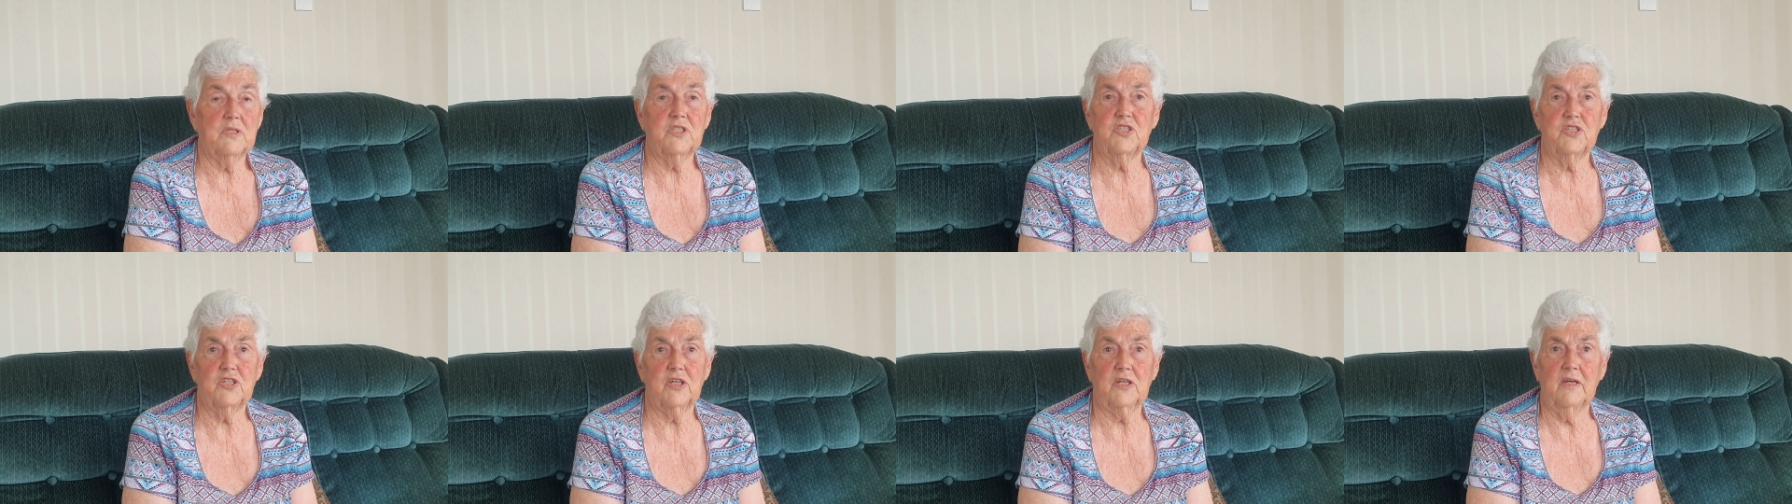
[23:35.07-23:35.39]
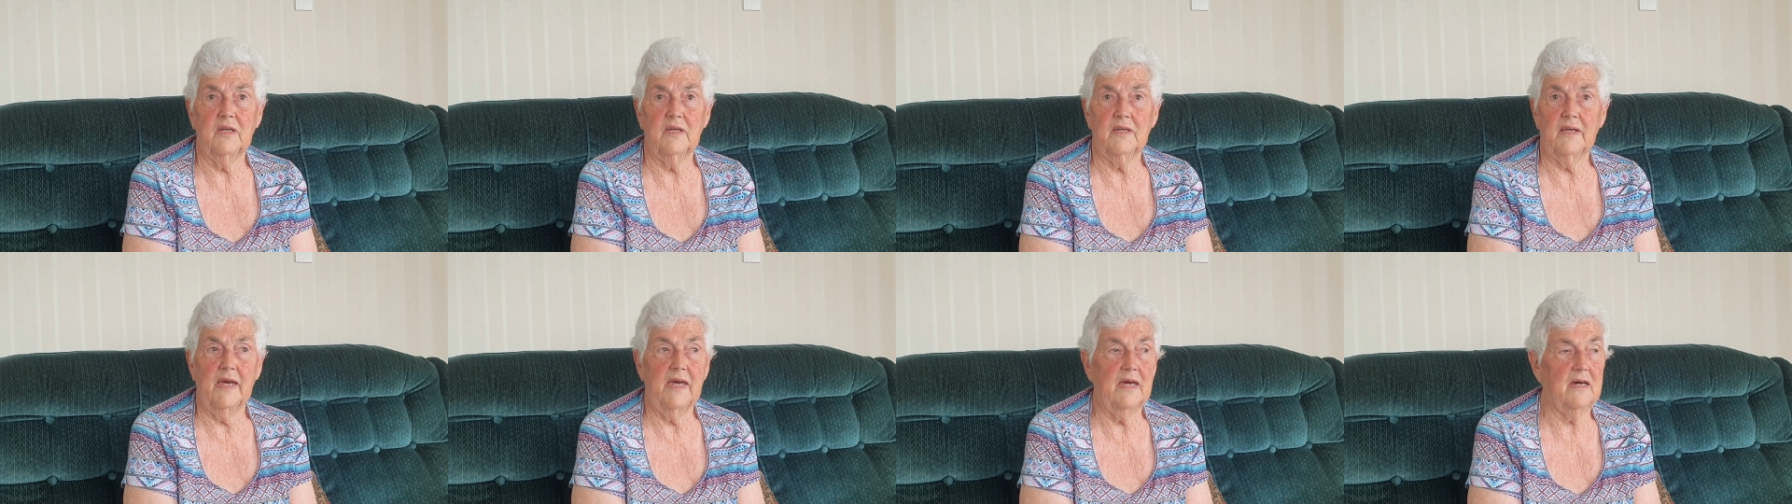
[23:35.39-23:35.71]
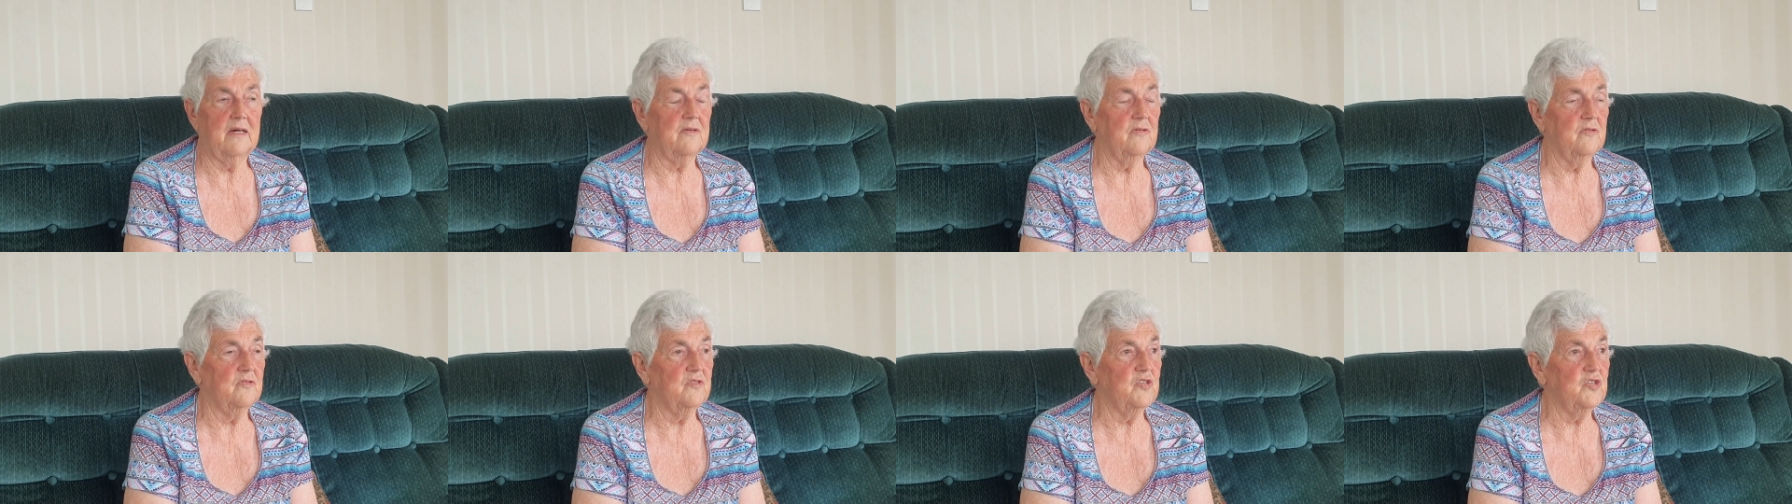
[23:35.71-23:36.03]
sticking
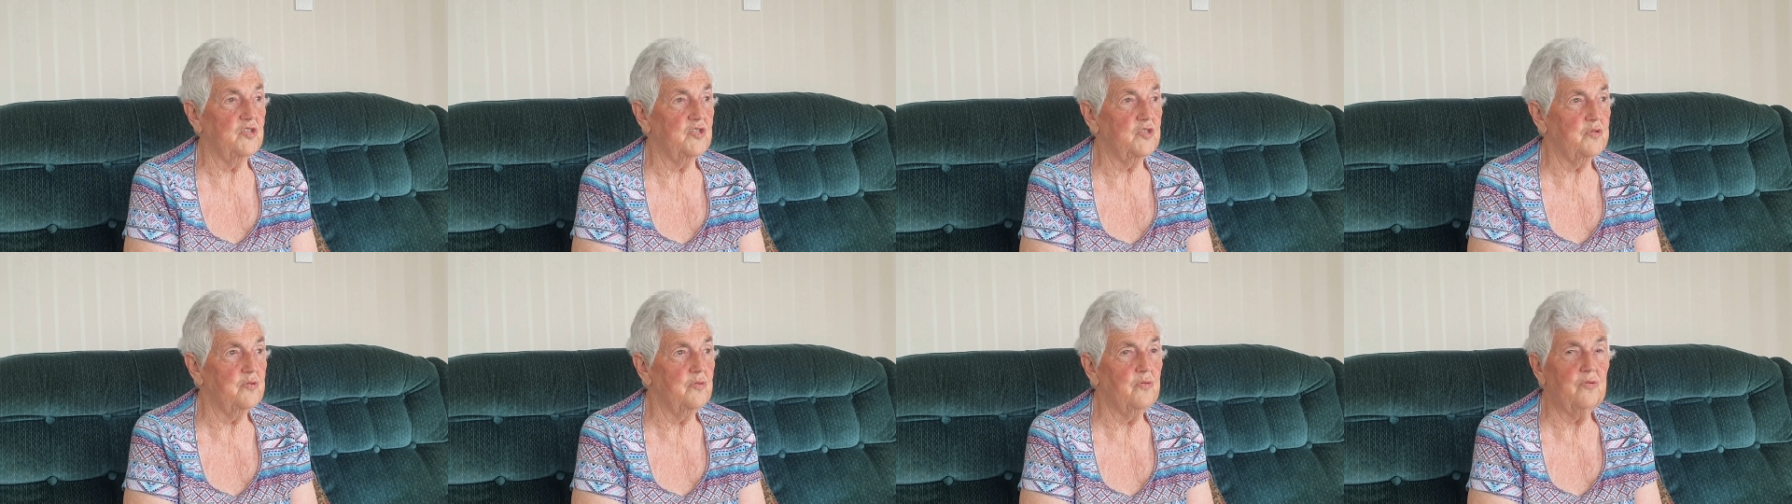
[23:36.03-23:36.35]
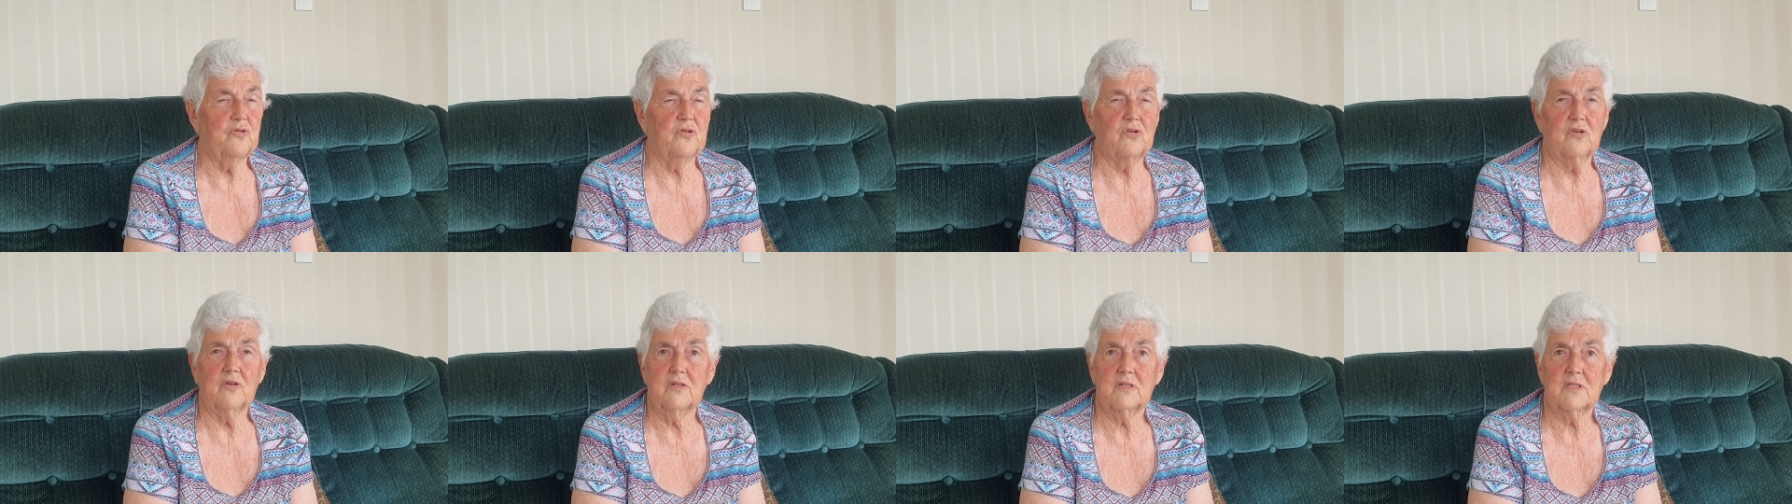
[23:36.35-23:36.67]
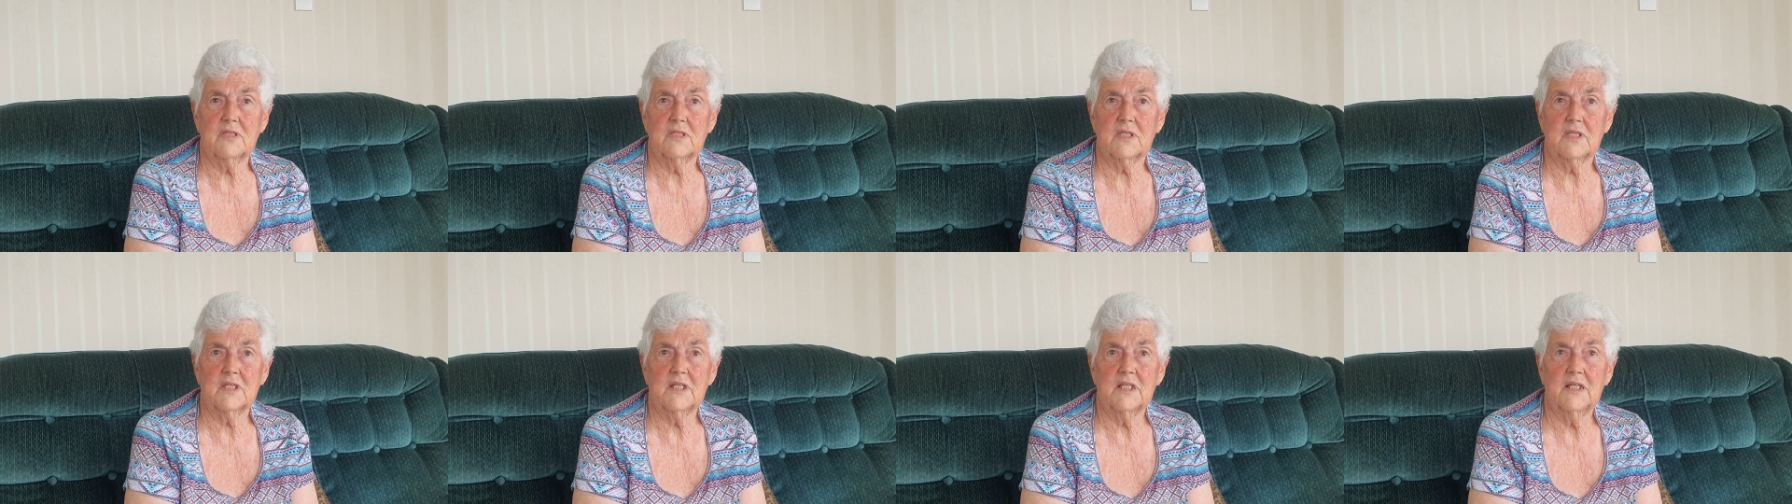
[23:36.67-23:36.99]
out on
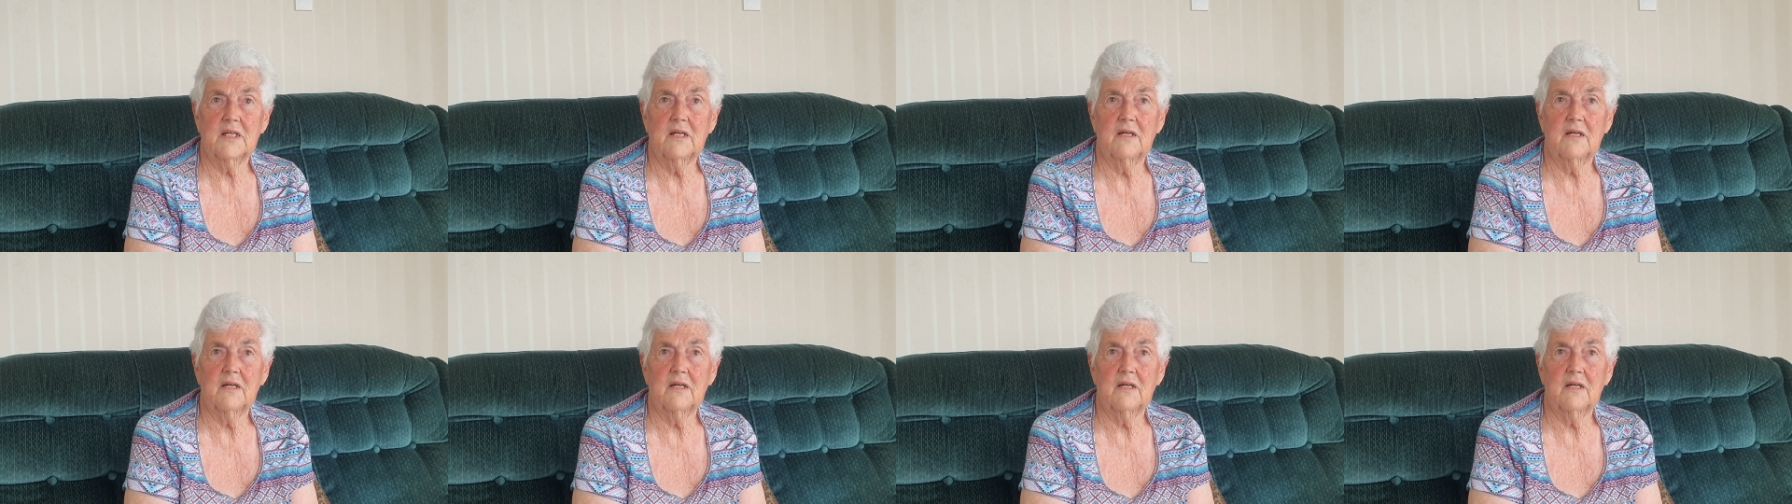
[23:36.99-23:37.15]
stalks.